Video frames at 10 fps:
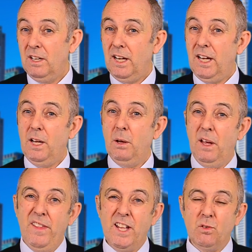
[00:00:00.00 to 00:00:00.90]

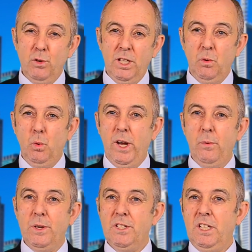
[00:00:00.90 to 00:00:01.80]
And that's really where
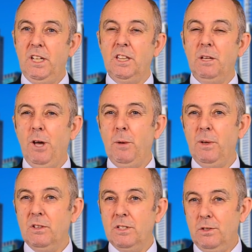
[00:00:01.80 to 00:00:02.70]
we're sitting at the
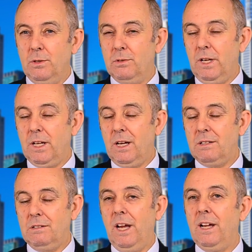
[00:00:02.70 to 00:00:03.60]
moment, because interest rate
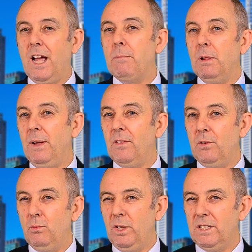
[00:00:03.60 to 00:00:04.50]
cuts take a couple of months
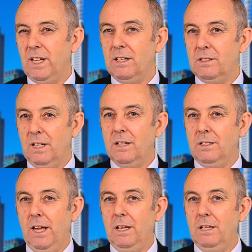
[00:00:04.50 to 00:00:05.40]
to really start
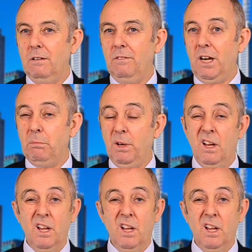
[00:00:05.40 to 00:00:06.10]
taking effect. But